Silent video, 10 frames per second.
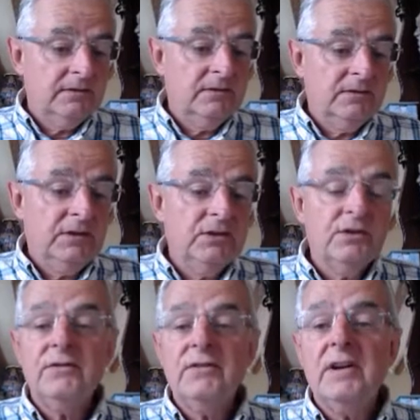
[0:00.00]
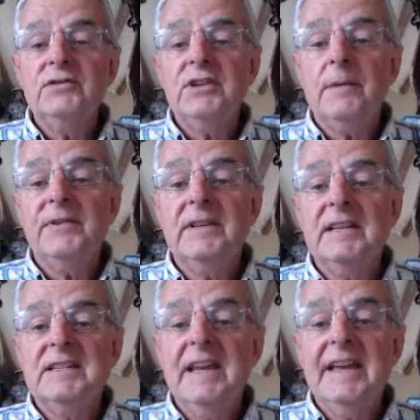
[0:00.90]
euro,
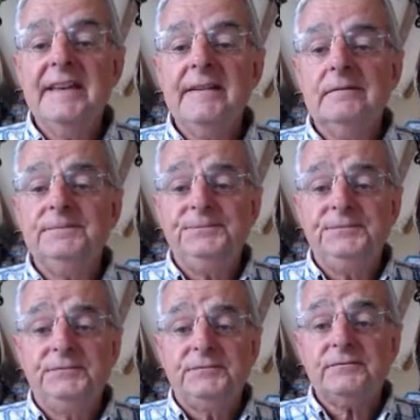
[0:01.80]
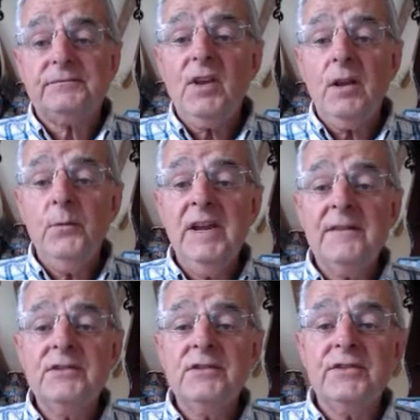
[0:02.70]
Japanese yen, we have
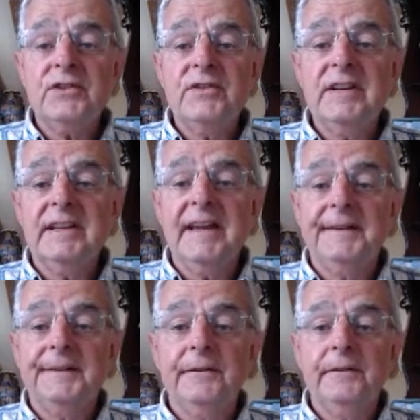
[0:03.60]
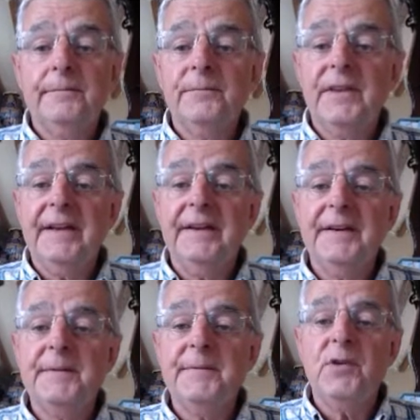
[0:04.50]
another green candle.
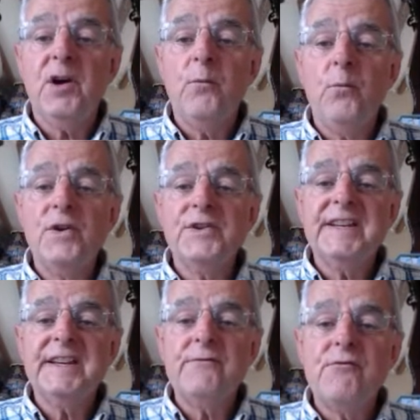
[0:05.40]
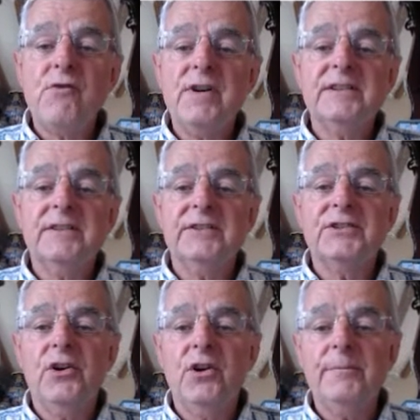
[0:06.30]
I was in right at the
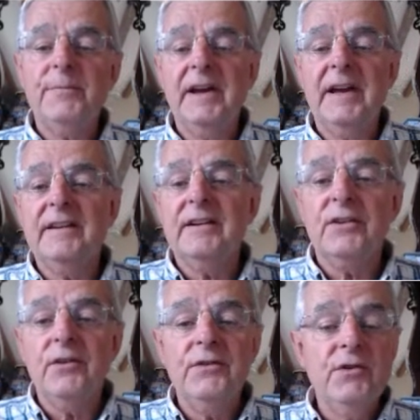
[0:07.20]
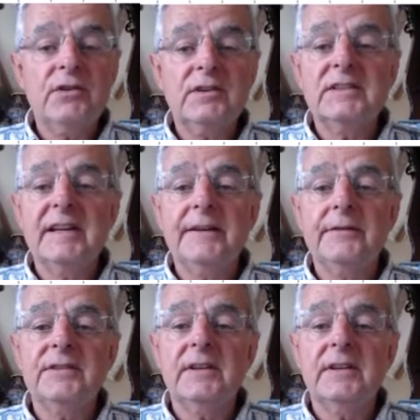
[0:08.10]
top and I got knocked out,